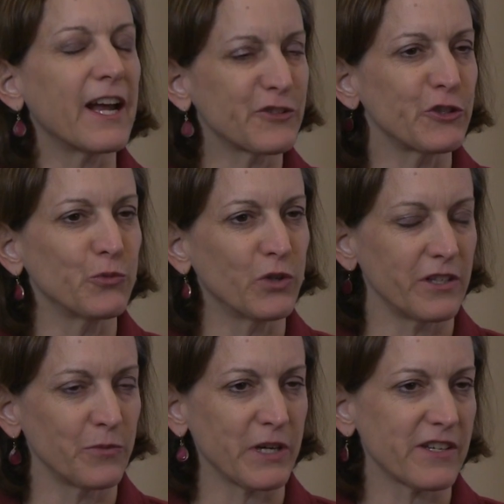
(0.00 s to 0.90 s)
I was just going to
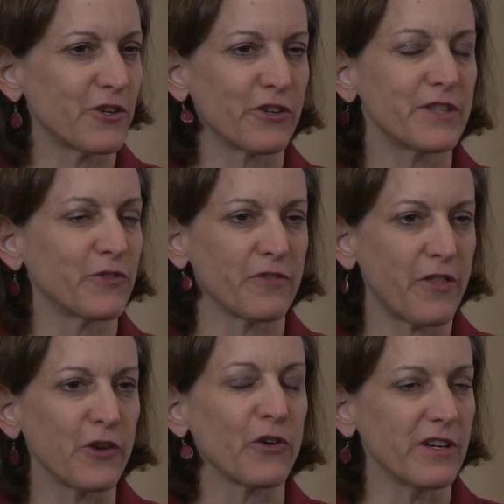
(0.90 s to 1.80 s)
ask you, because there are different
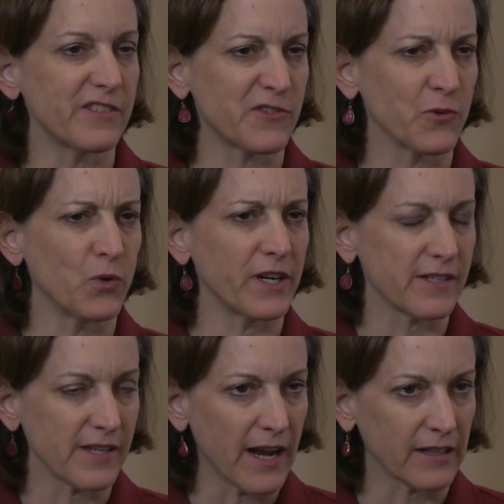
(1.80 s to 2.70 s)
theories as to what
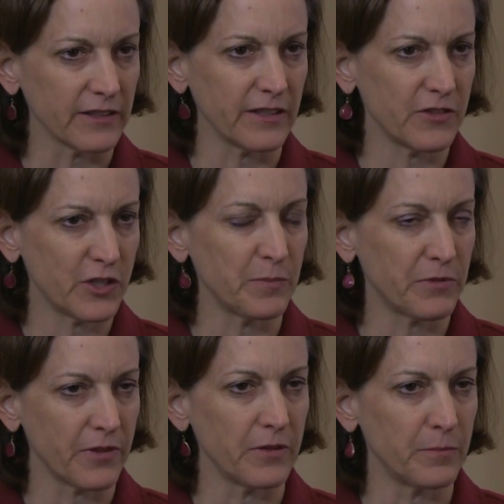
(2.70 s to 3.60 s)
exactly
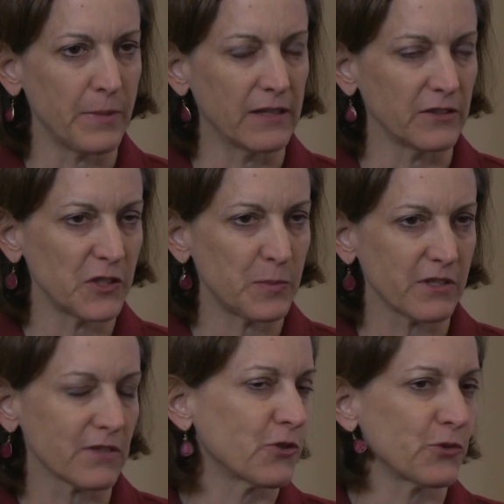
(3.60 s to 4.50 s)
tipped the balance.
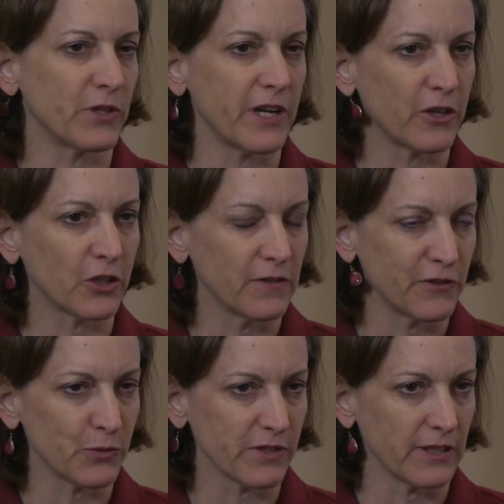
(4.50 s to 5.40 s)
Because, of course, when
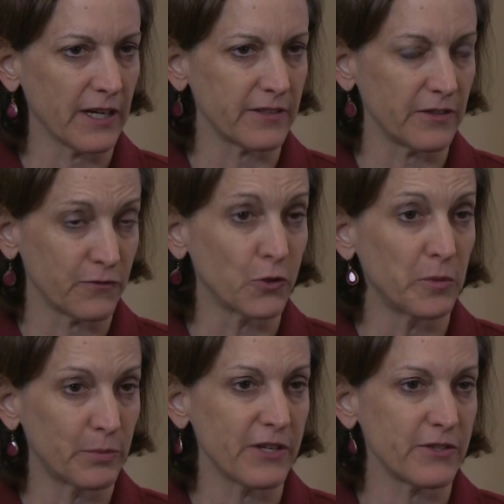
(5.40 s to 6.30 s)
Yanukovych was elected, the
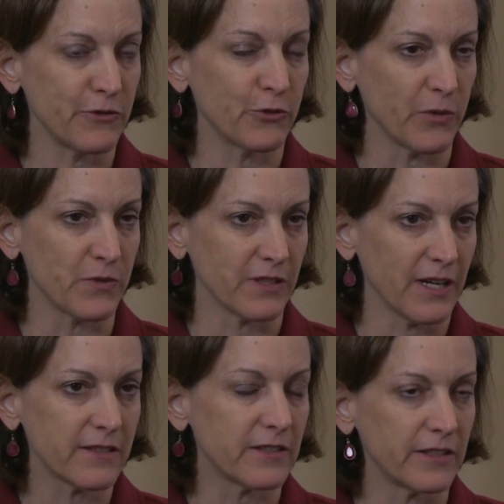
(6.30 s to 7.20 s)
former president of Ukraine was
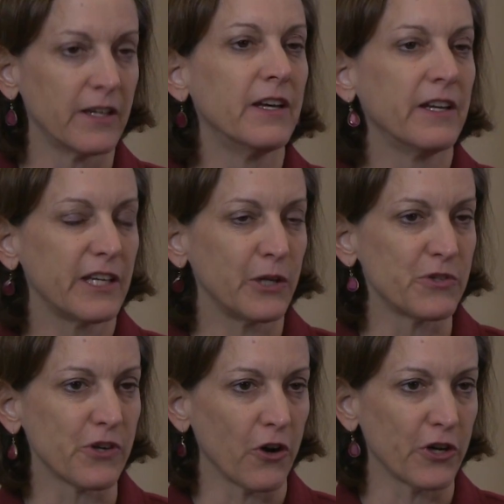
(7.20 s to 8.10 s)
elected, he
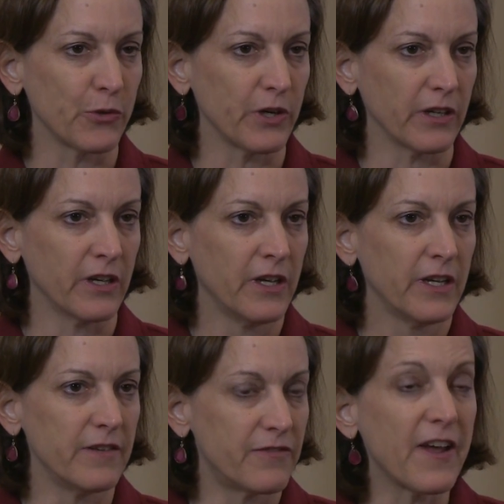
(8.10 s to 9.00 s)
was arguing
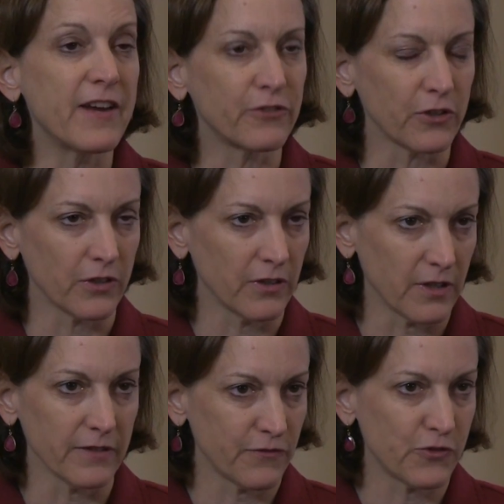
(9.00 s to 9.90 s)
in favor
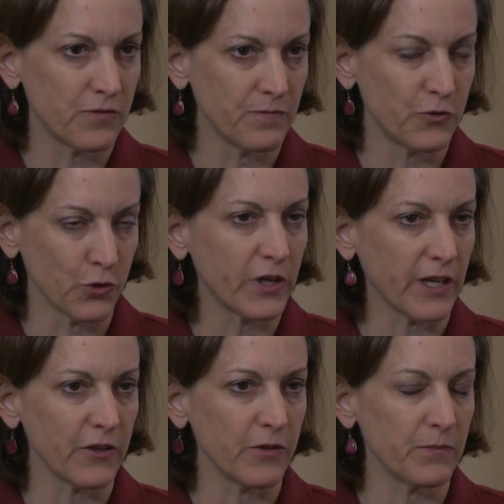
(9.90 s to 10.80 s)
of
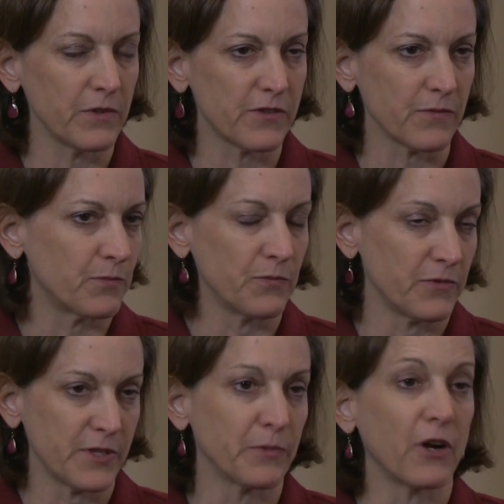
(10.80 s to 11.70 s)
joining
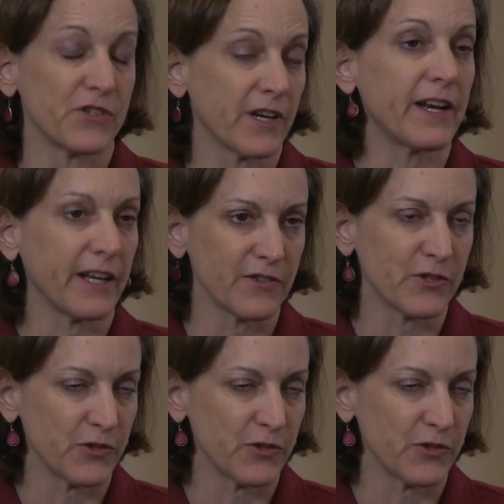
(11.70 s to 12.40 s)
or signing an